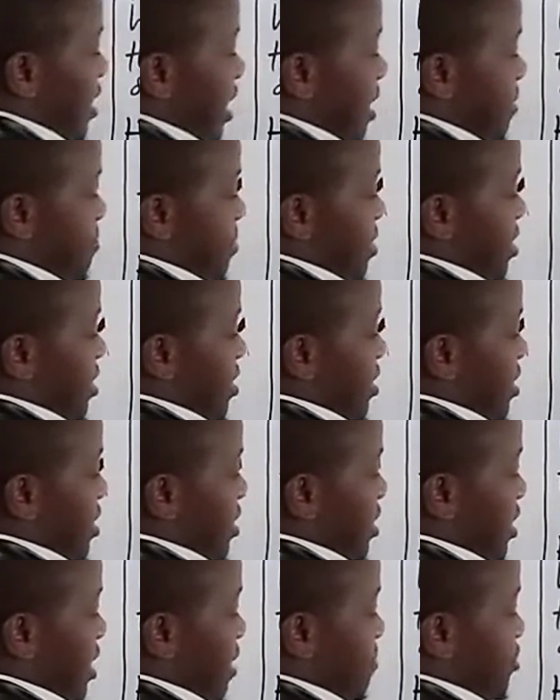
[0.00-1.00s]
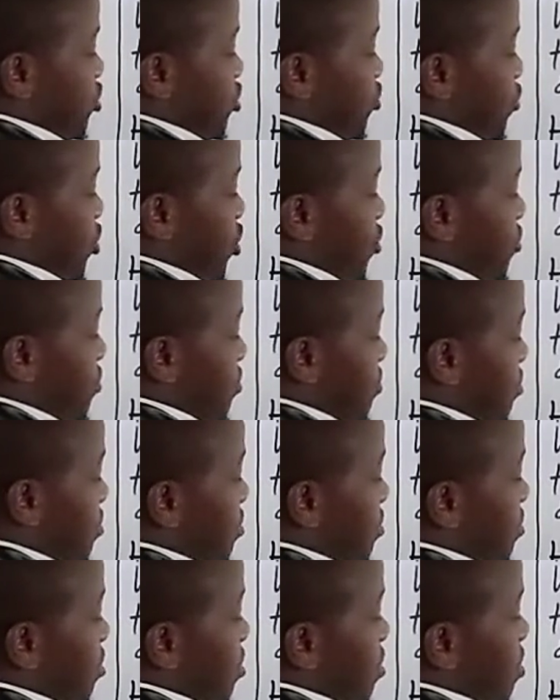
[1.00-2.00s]
can be capital Q,
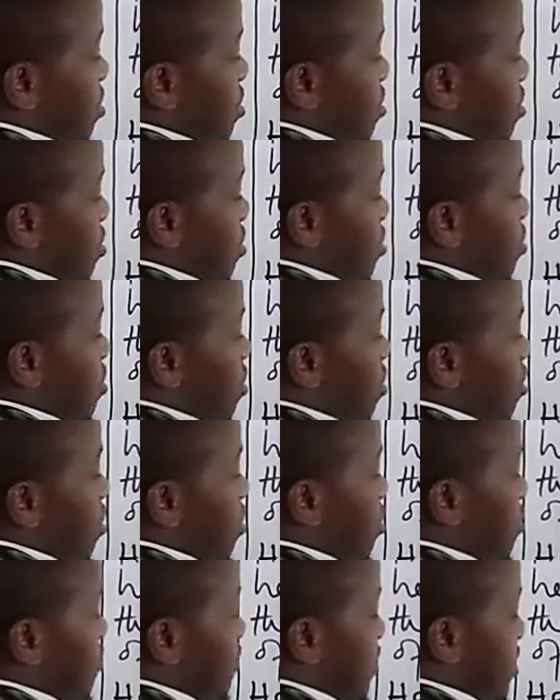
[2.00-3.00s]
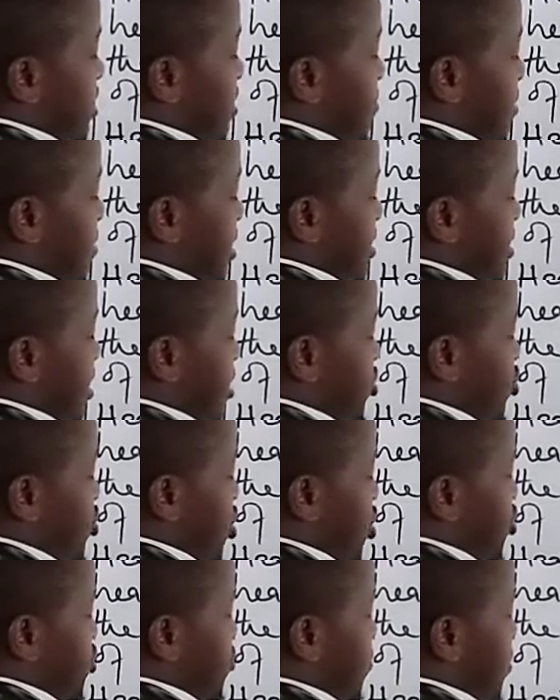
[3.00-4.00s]
all over temperature
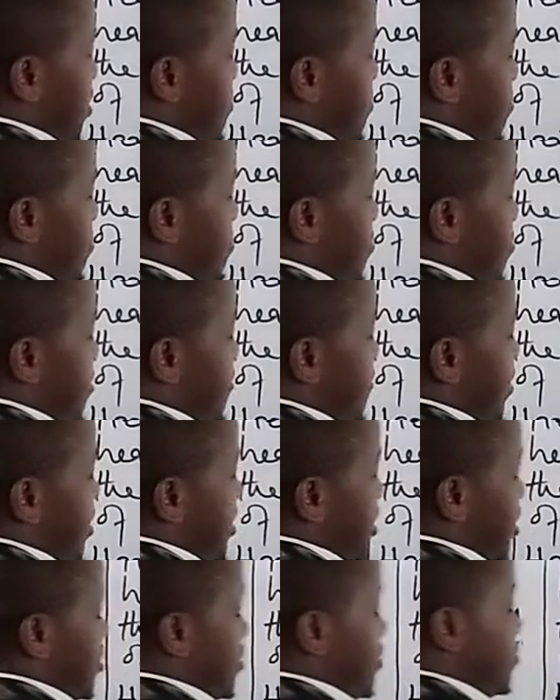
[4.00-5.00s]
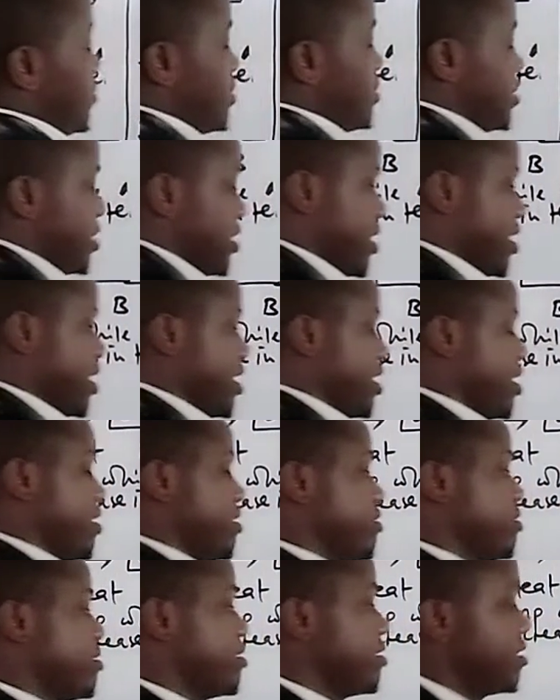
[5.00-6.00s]
change. We have abbreviated using the
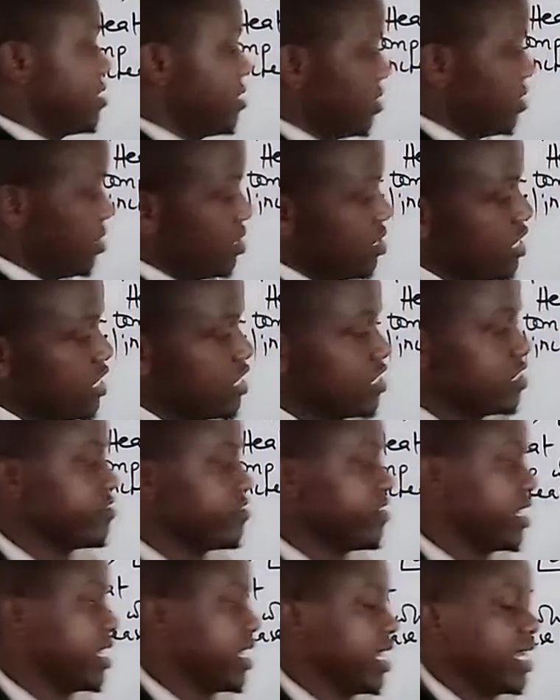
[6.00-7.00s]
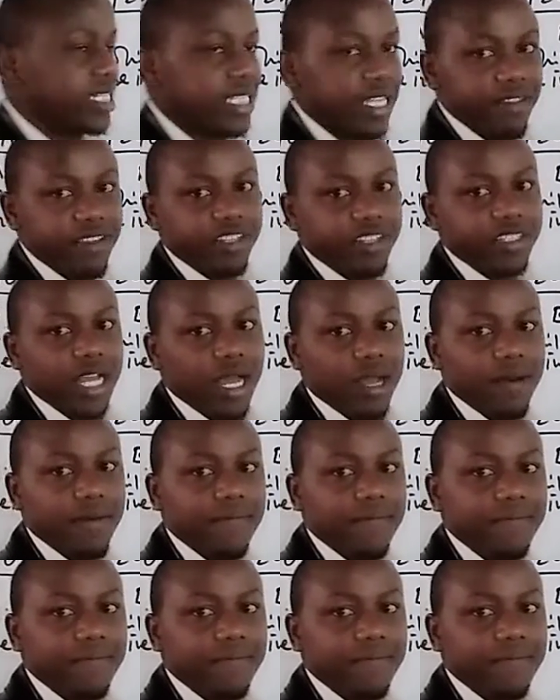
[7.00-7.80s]
Greek letter theta,